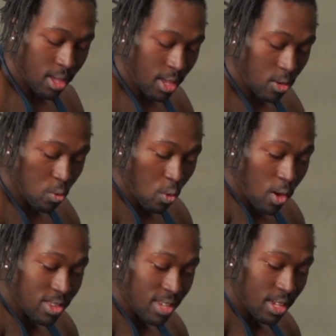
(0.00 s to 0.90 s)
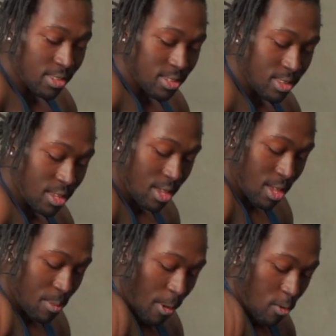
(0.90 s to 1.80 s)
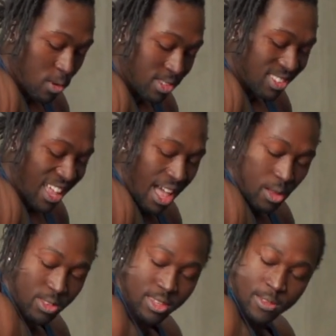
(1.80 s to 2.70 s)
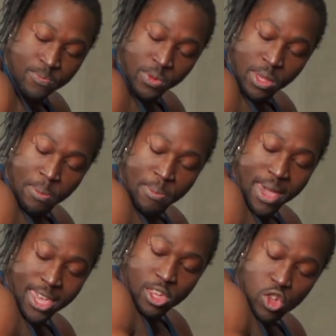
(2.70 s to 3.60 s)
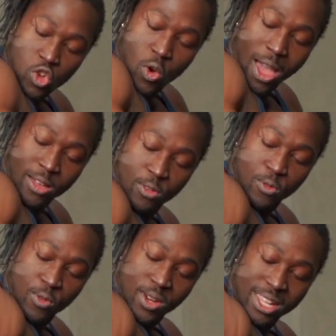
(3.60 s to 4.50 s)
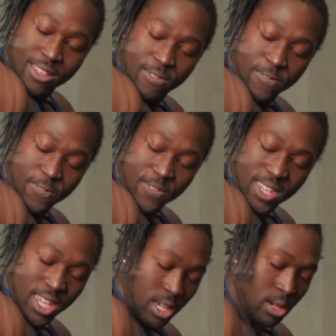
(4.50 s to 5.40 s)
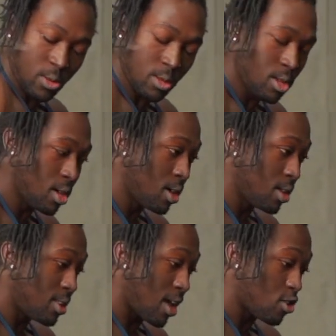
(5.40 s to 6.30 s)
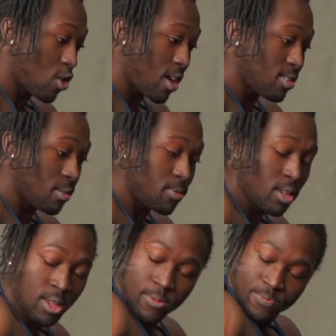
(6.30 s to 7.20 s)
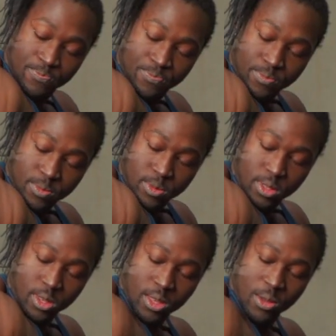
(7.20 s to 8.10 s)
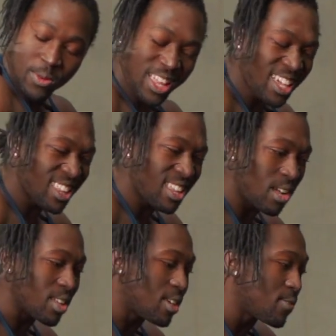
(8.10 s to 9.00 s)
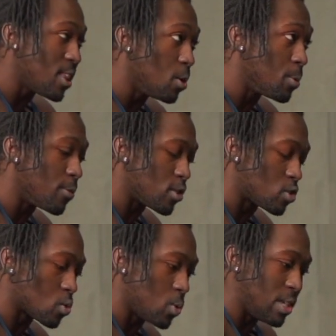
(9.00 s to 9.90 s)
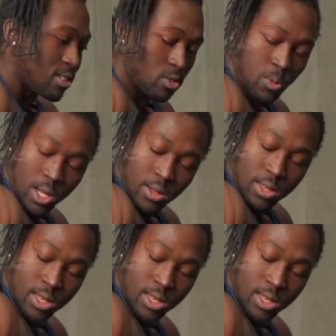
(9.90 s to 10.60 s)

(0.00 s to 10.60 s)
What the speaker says: and rotating my wrist out, making sure I can really feel that triceps. When I get down, I give you a little bit of a squeeze as well.